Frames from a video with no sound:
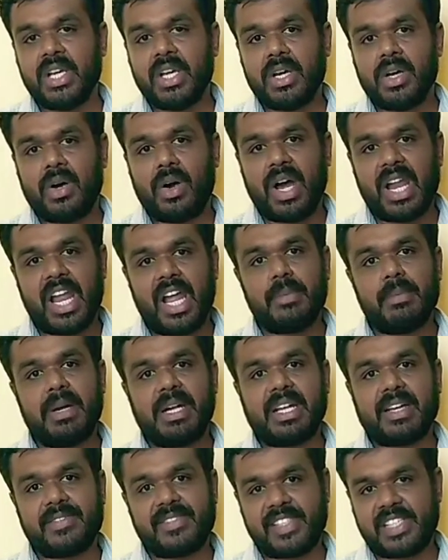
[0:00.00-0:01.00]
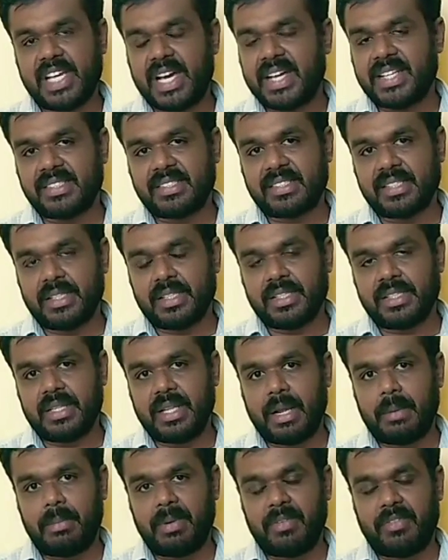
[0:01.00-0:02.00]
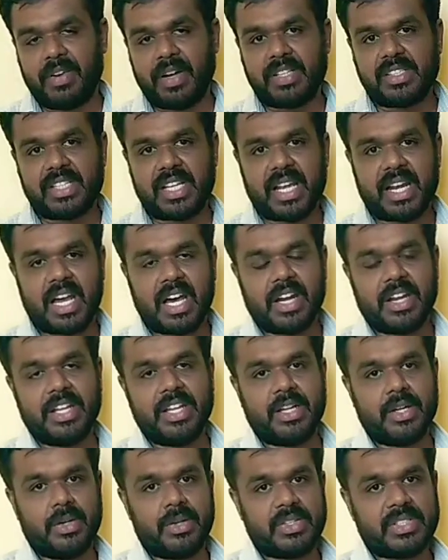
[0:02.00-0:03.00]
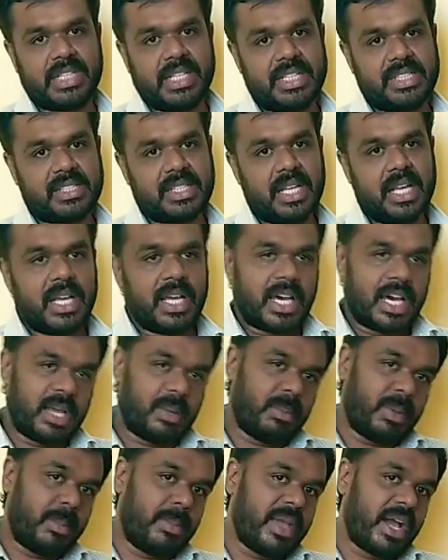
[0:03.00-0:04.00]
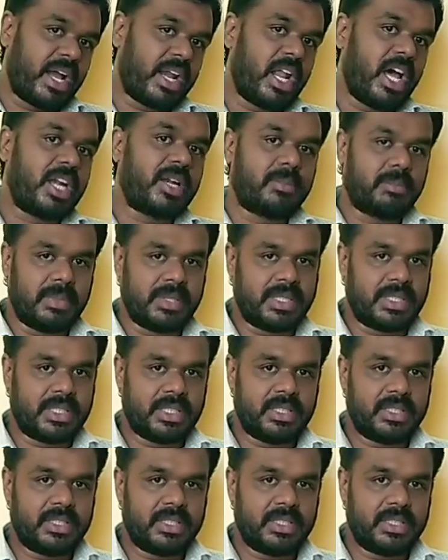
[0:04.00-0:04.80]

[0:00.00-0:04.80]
Allotment of shares, their preference share or equity shares, or maybe allotment.